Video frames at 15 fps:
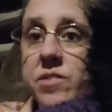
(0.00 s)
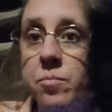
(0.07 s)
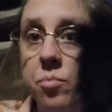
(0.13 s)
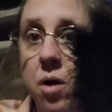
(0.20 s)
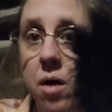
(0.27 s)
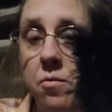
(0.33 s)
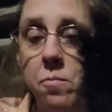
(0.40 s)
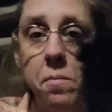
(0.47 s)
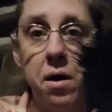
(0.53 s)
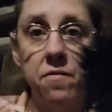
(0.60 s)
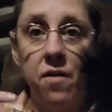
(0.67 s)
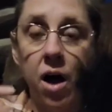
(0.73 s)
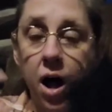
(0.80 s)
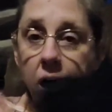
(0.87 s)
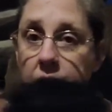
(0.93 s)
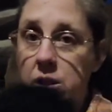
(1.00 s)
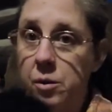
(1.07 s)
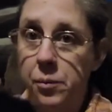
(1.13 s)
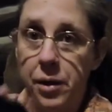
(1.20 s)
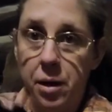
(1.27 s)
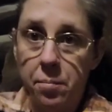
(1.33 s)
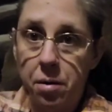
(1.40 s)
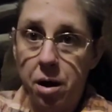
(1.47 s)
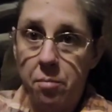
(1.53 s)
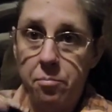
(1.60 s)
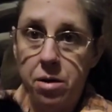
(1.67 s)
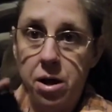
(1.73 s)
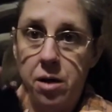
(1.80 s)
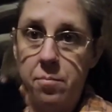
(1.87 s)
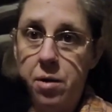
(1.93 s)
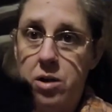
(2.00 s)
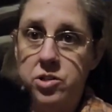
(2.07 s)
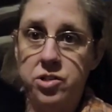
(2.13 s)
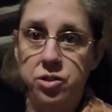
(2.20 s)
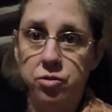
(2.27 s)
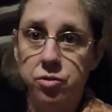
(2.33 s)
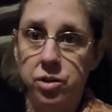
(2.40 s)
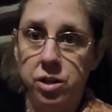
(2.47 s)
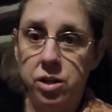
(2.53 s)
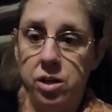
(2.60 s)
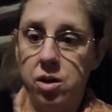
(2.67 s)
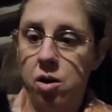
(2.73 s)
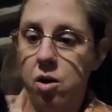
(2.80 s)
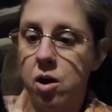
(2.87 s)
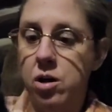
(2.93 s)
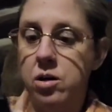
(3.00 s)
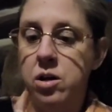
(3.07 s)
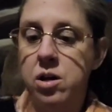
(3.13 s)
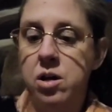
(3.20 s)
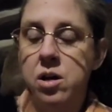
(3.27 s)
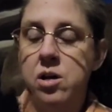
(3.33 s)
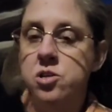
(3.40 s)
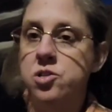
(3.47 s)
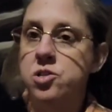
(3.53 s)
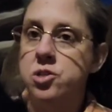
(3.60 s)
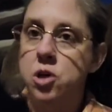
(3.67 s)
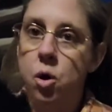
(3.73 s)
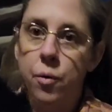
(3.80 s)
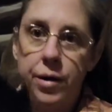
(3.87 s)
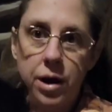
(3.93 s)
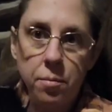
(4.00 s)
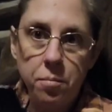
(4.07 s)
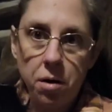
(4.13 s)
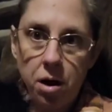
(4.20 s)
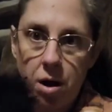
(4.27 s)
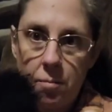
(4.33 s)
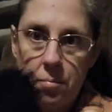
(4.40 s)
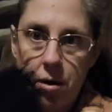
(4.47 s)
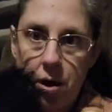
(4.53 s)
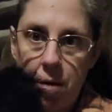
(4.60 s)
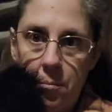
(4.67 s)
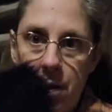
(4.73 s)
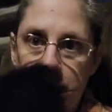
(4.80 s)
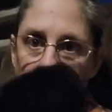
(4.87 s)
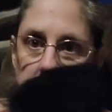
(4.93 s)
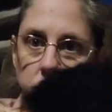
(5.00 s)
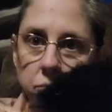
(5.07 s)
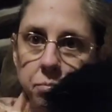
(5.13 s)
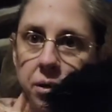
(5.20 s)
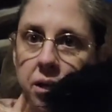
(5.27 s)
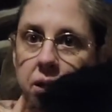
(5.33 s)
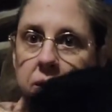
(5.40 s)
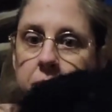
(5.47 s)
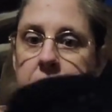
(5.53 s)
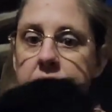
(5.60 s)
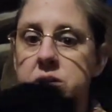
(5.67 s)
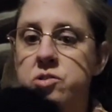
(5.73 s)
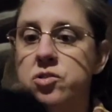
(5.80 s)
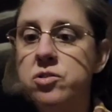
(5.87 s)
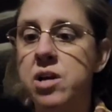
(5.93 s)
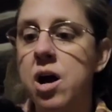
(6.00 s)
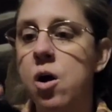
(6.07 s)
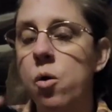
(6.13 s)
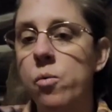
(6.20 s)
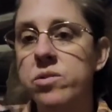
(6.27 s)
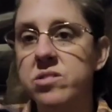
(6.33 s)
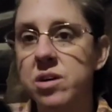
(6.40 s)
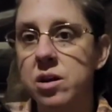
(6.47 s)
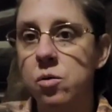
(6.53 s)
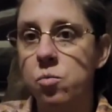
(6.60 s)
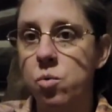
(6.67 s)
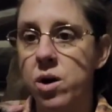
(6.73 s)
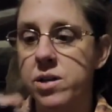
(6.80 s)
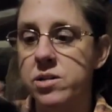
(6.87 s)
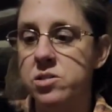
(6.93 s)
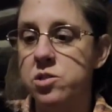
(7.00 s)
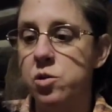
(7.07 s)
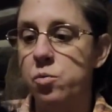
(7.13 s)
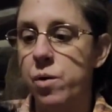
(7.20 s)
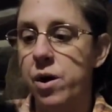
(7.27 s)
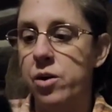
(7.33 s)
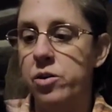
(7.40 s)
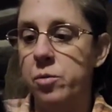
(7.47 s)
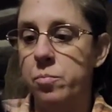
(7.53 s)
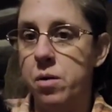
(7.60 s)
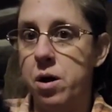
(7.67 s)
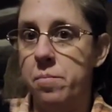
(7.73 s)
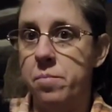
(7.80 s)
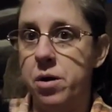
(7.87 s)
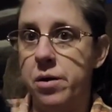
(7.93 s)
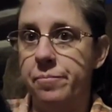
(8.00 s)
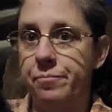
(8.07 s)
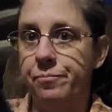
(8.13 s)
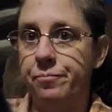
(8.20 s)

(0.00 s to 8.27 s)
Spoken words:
the problem of hot gluing a pom-pom onto acrylic yarn, sewing a pom-pom onto a beanie, because you're not always going to want to wear your pom-pom.